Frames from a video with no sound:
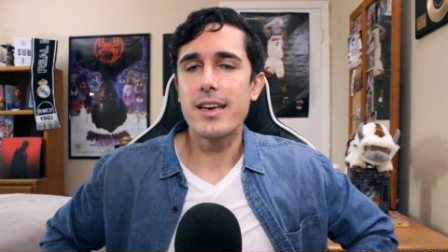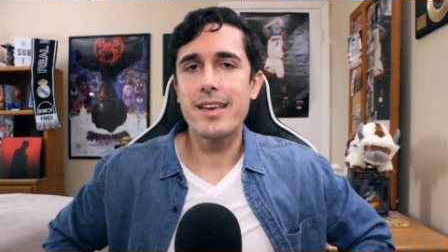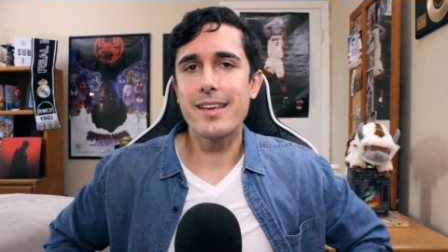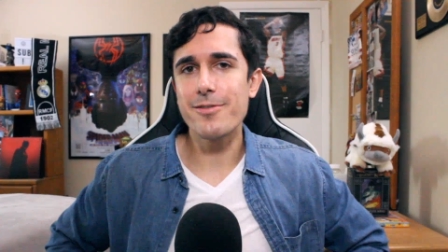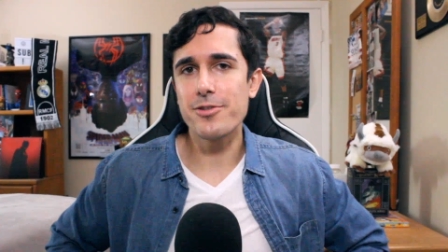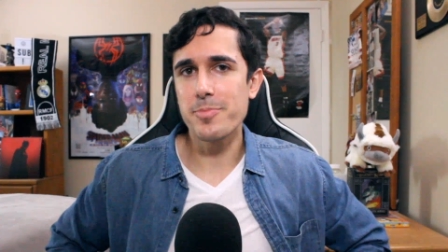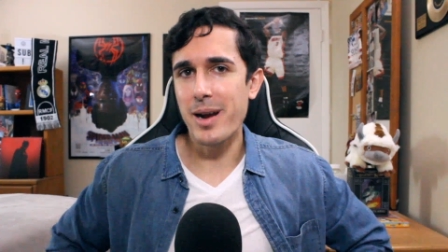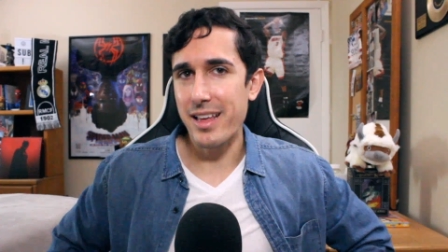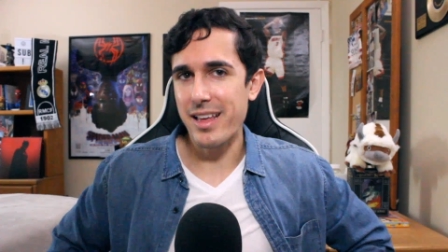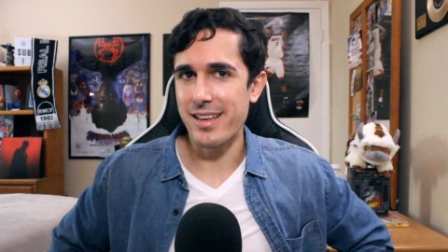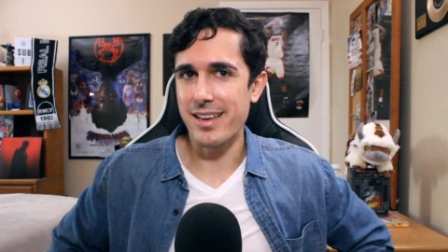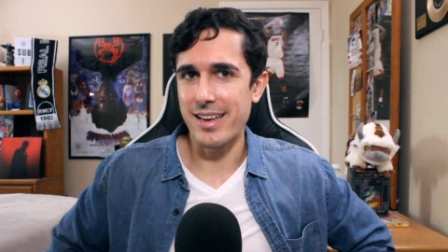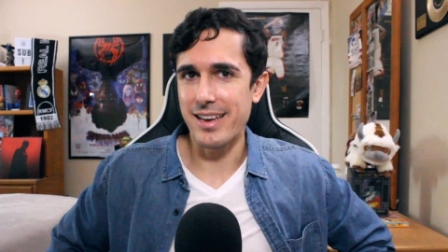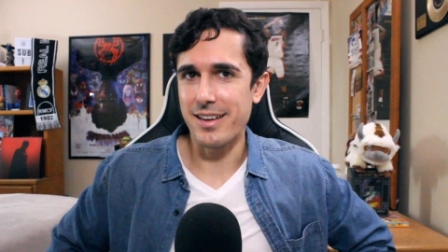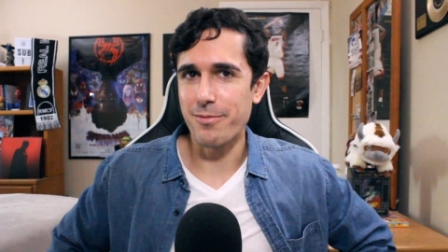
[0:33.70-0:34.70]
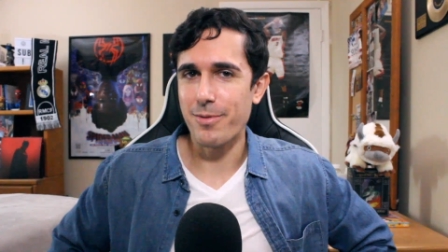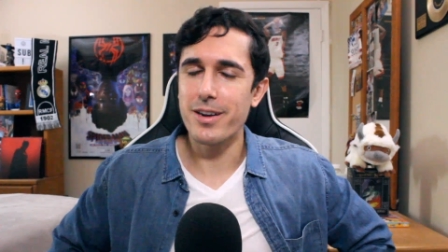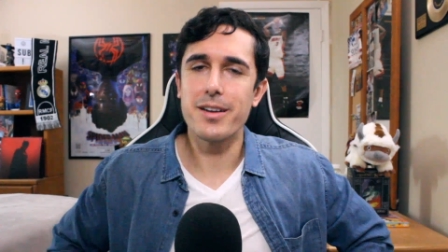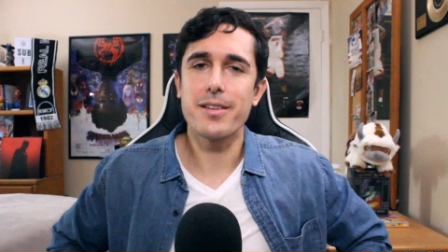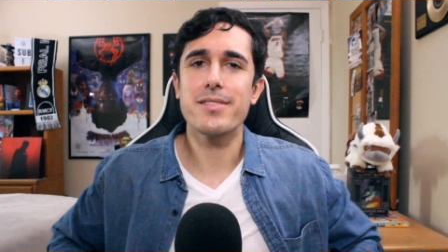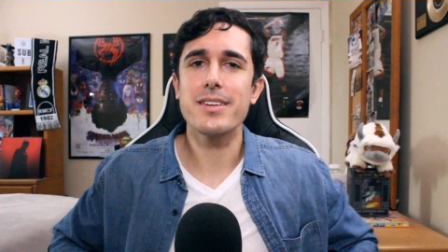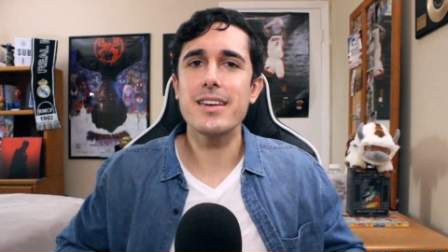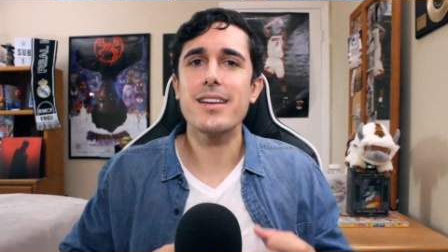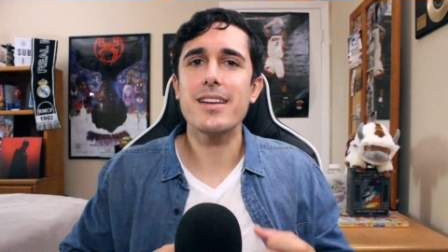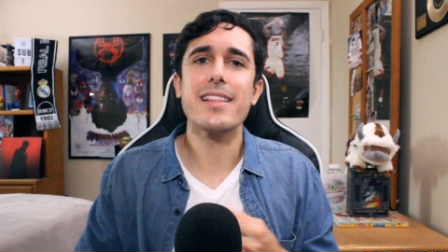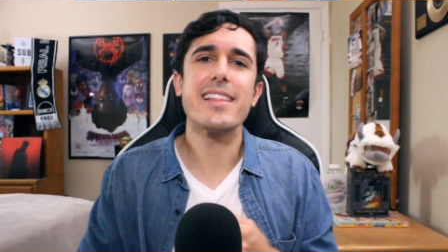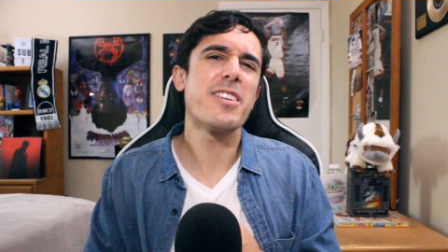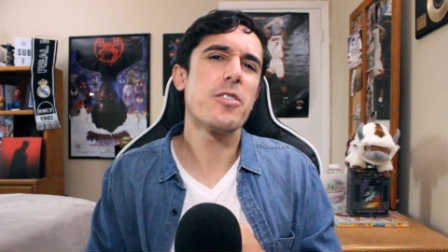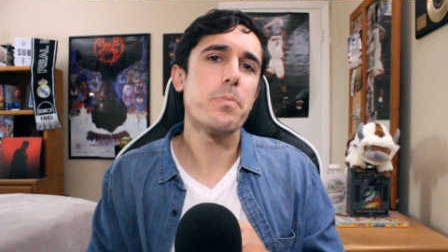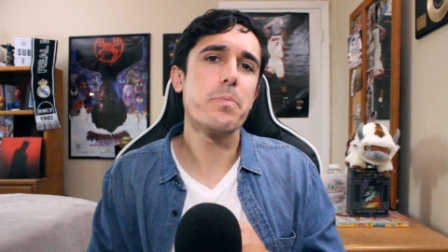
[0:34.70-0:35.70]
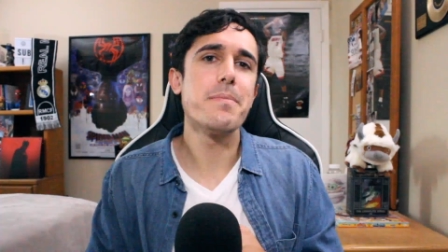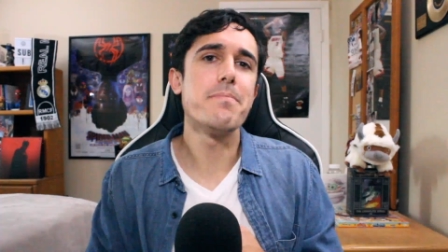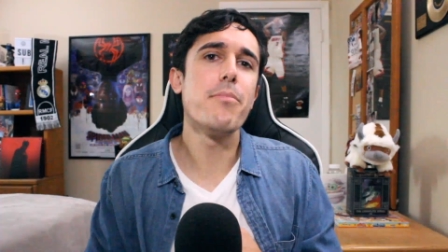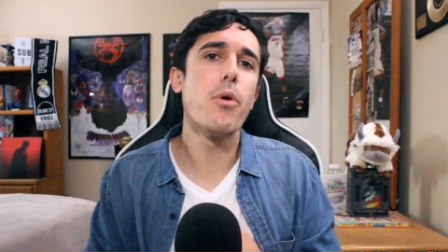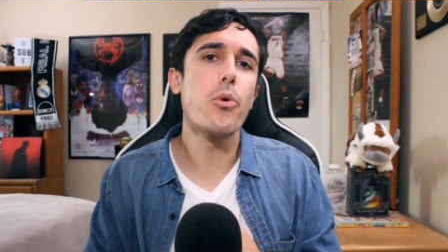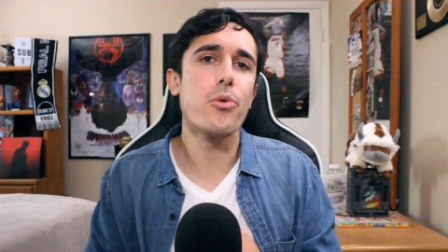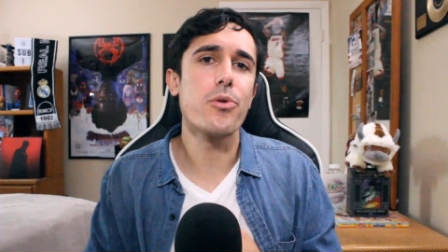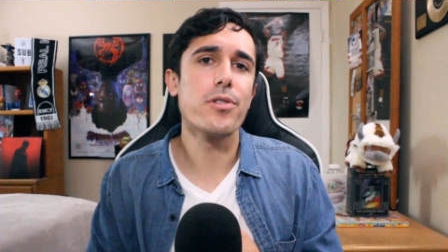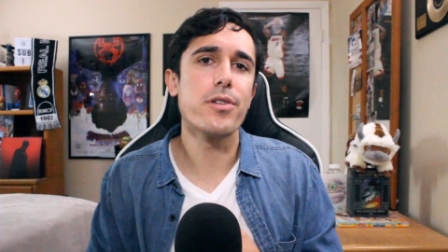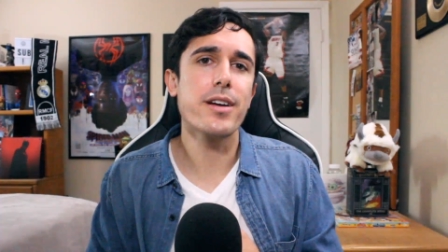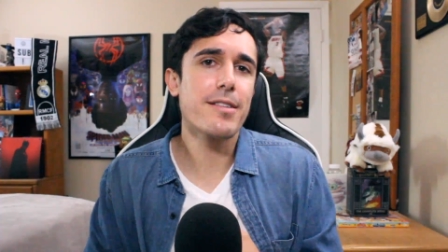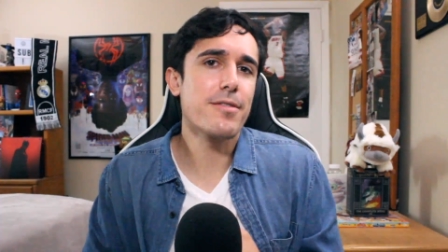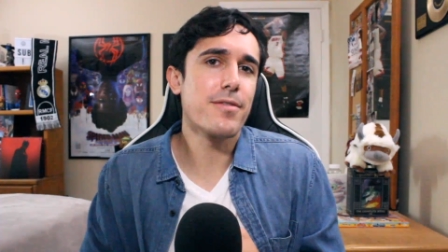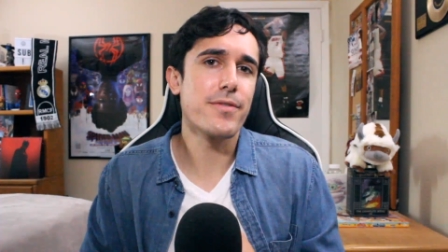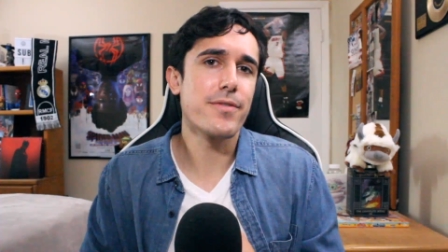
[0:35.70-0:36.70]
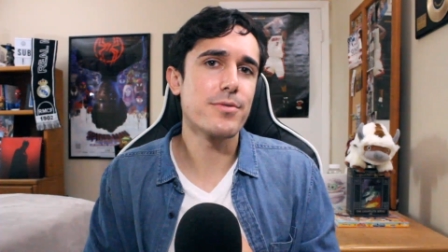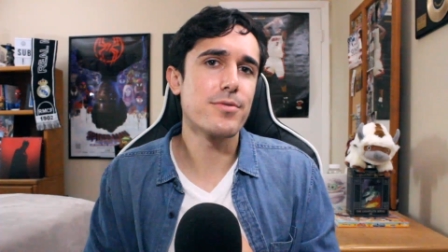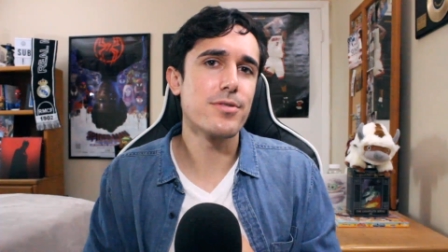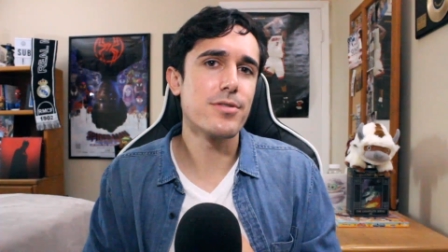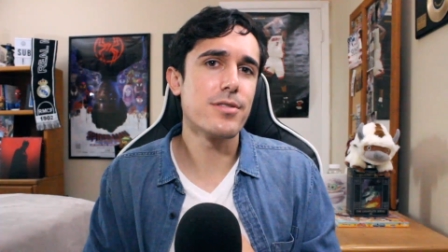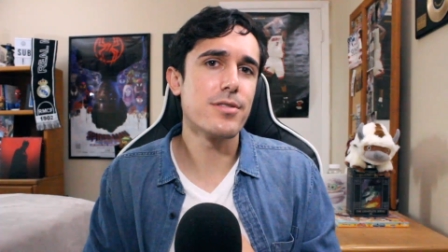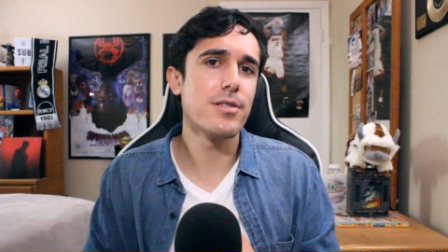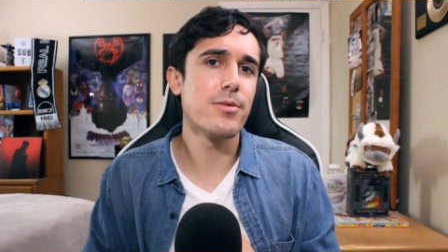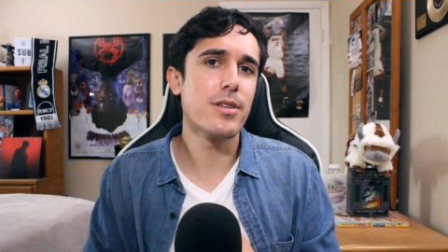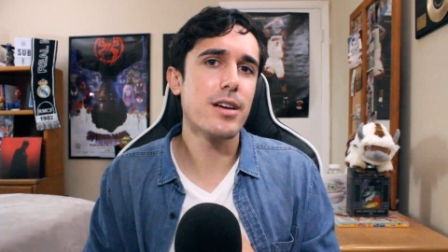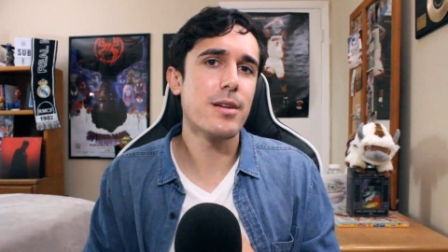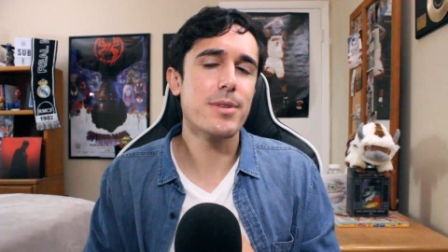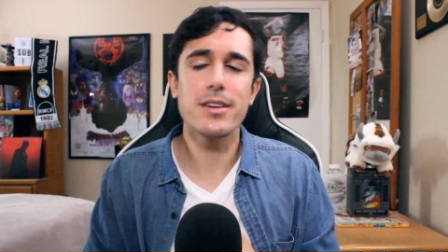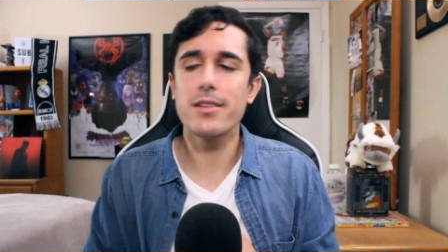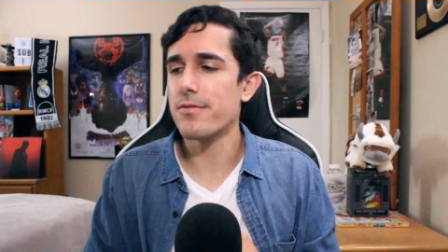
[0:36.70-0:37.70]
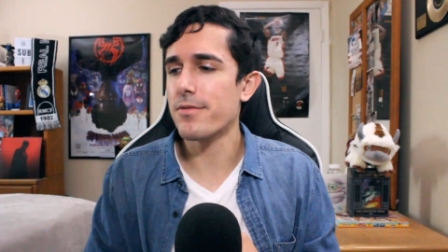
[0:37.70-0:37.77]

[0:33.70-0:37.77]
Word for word: here's my thinking. We're going to need a little bit more Aaravos, you know what I mean?